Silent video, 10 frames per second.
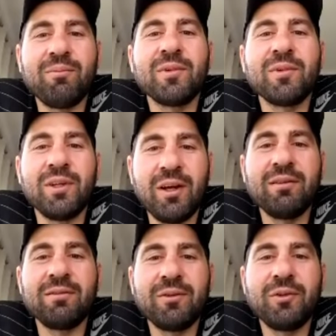You
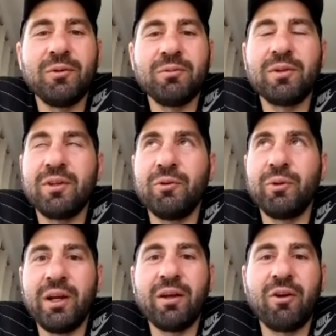know, you'll
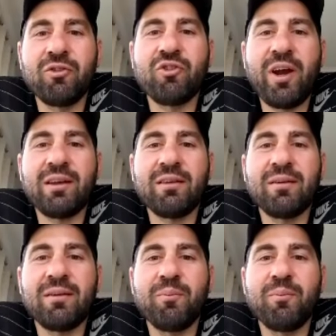get a contract.
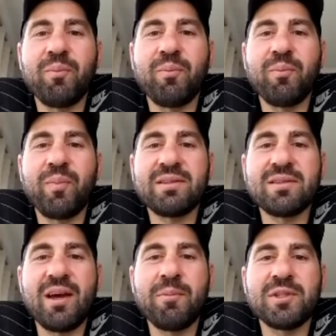But
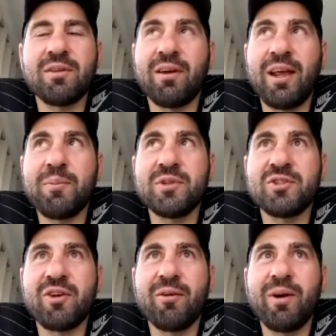it's not going to happen
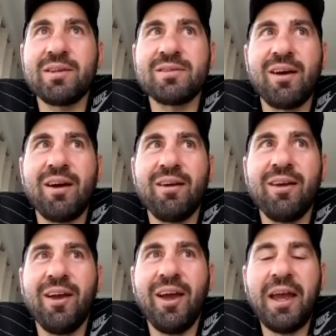straight away. So
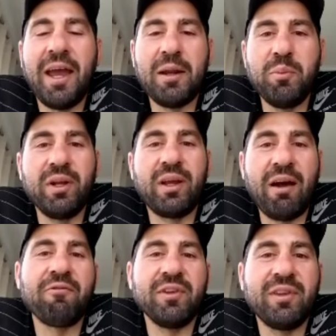had a bit of
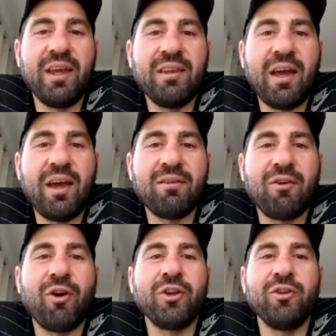comfort there that
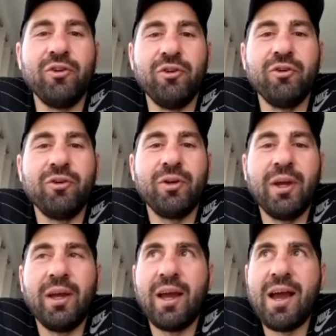I knew
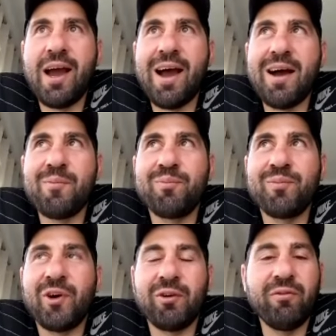
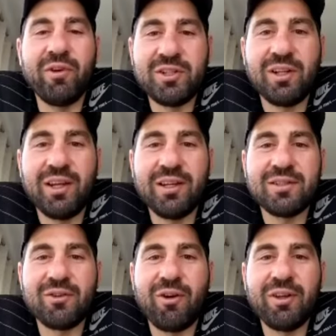I'd eventually get
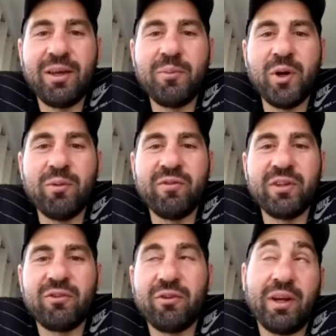signed at Melbourne
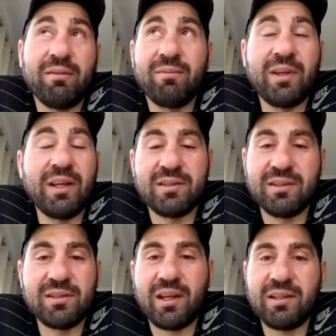Victory. And that's
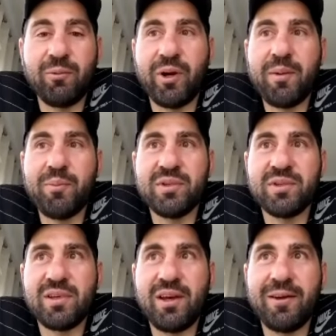exactly what happened.
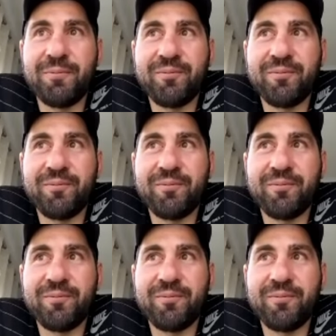So